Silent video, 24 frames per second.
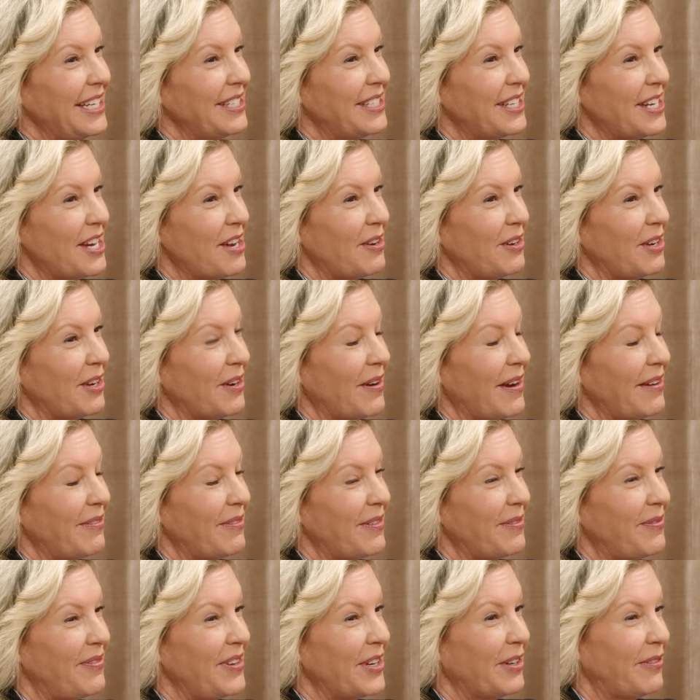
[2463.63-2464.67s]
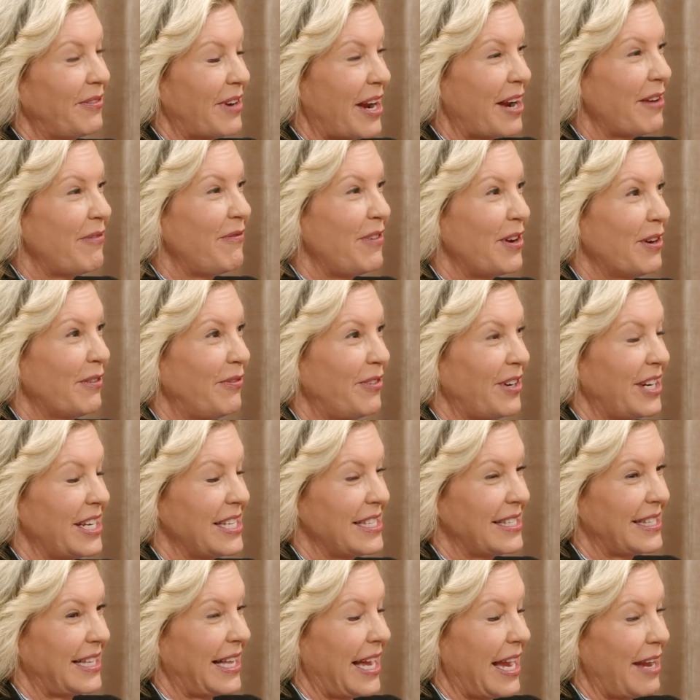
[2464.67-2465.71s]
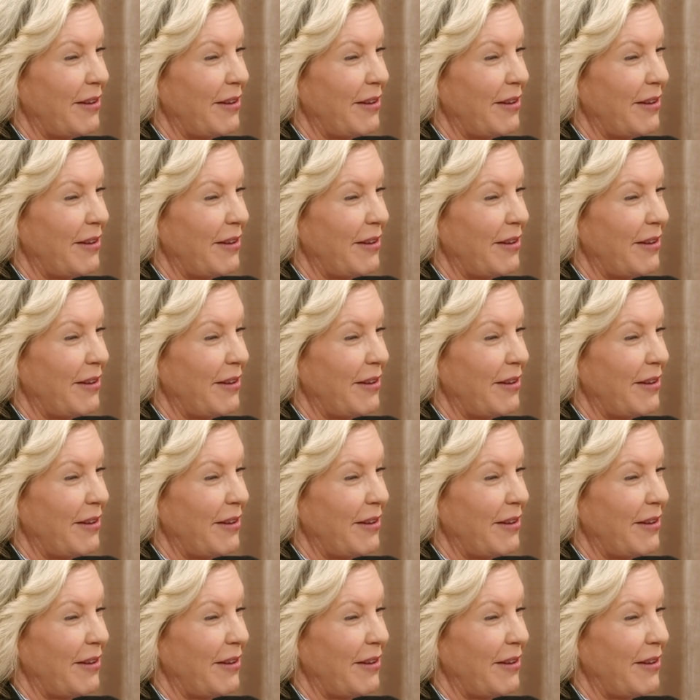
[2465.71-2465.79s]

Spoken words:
to know you. I fear for his life.